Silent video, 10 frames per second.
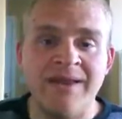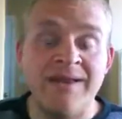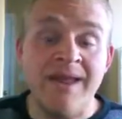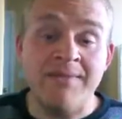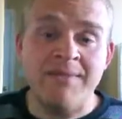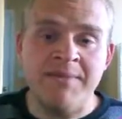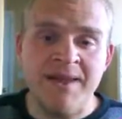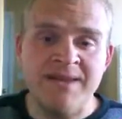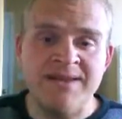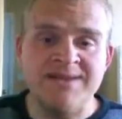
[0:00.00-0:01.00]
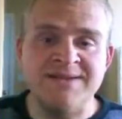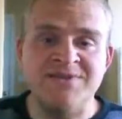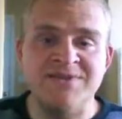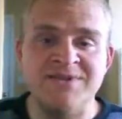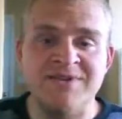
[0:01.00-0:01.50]
incapabilities
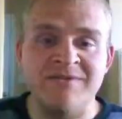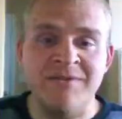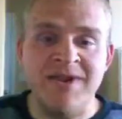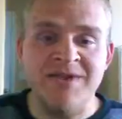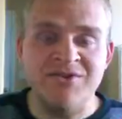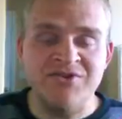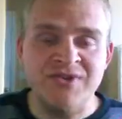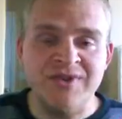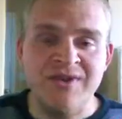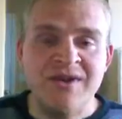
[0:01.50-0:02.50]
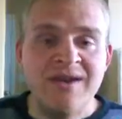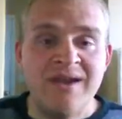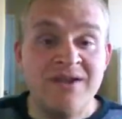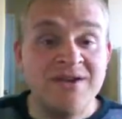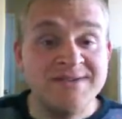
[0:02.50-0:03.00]
as a result of my injury.
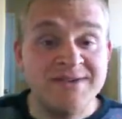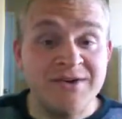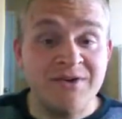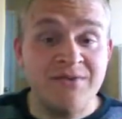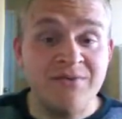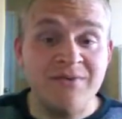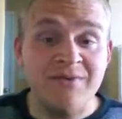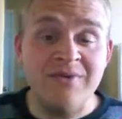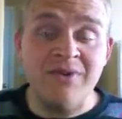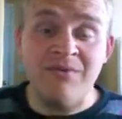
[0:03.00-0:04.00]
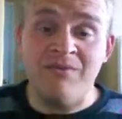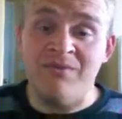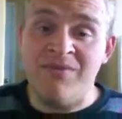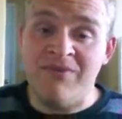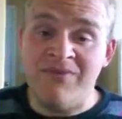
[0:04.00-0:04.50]
And also,
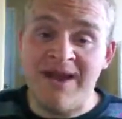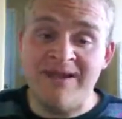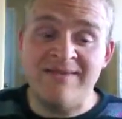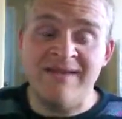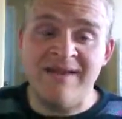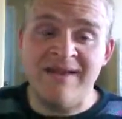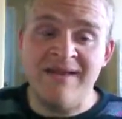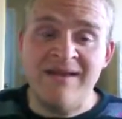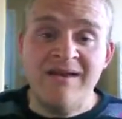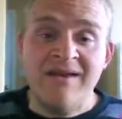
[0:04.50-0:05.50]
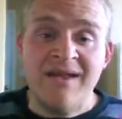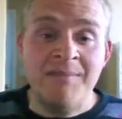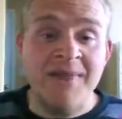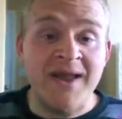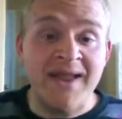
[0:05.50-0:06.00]
the fact that I
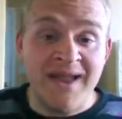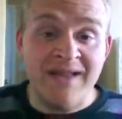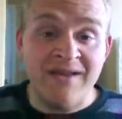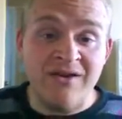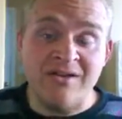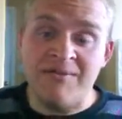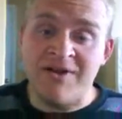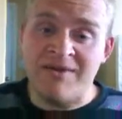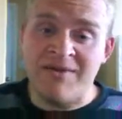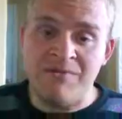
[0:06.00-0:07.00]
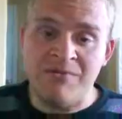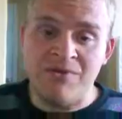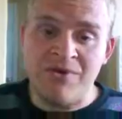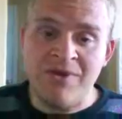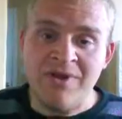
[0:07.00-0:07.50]
hit my head on the bottom of the
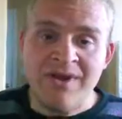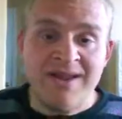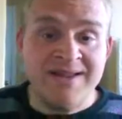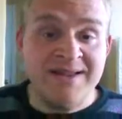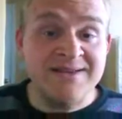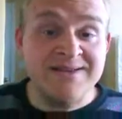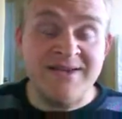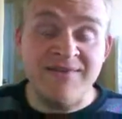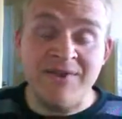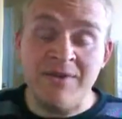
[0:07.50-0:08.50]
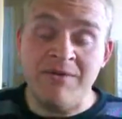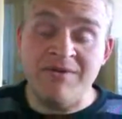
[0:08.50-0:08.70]
pool and didn't suffer